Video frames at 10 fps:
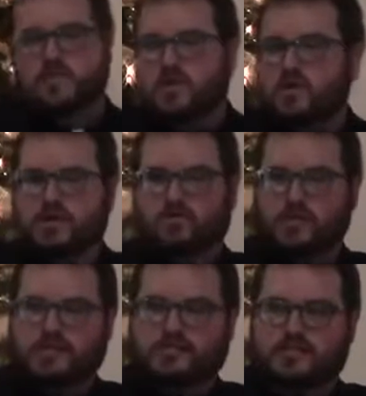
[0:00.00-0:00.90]
myriad
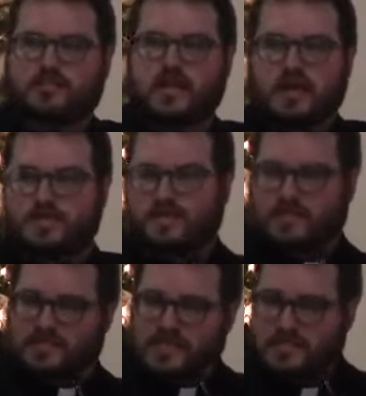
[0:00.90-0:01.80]
reasons that the
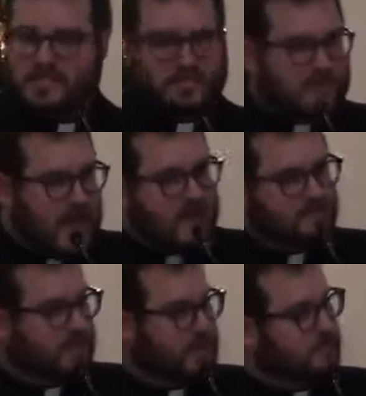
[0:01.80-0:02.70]
season of
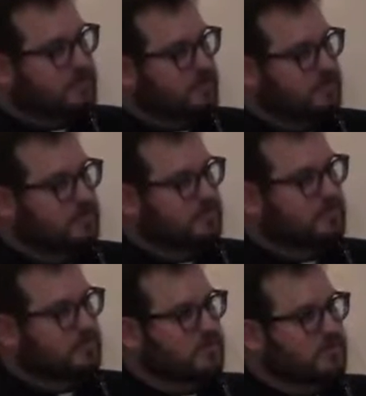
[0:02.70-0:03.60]
Advent,
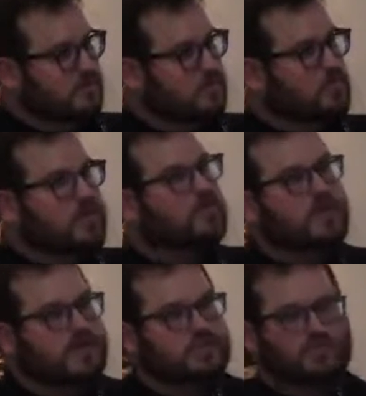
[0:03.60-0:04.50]
the
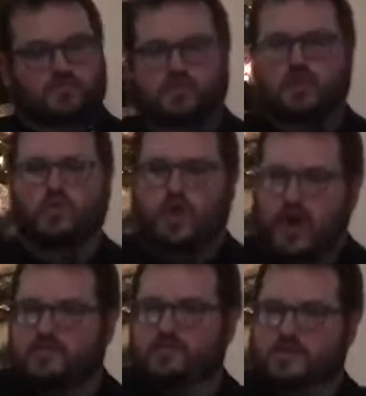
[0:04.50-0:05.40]
preparation for the
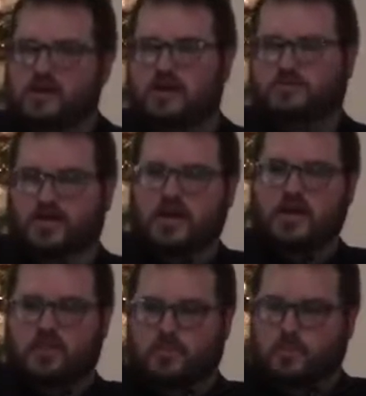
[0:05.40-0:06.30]
arrival of
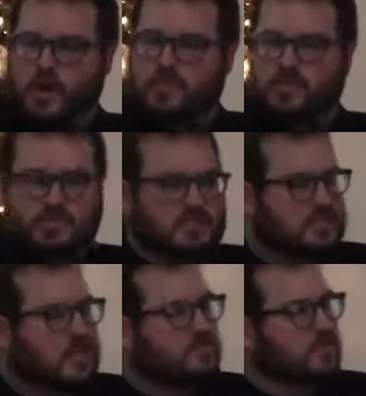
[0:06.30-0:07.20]
the promised
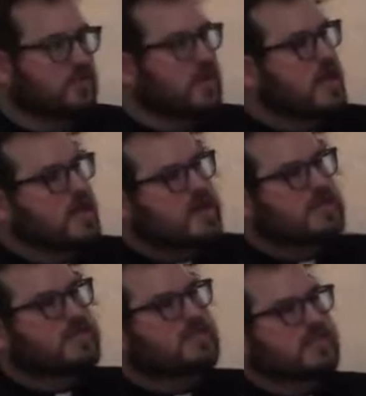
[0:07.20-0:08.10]
Savior,
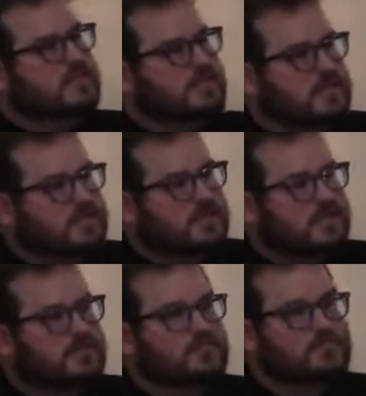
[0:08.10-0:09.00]
is a season
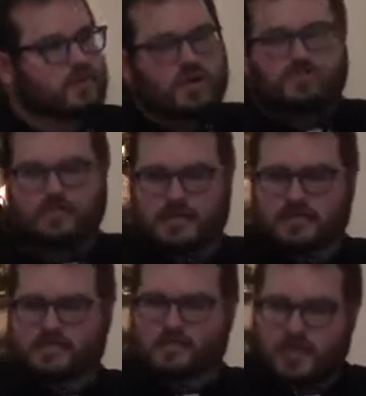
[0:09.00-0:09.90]
of joyful
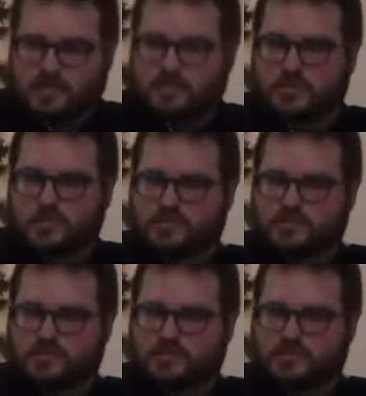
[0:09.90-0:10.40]
anticipation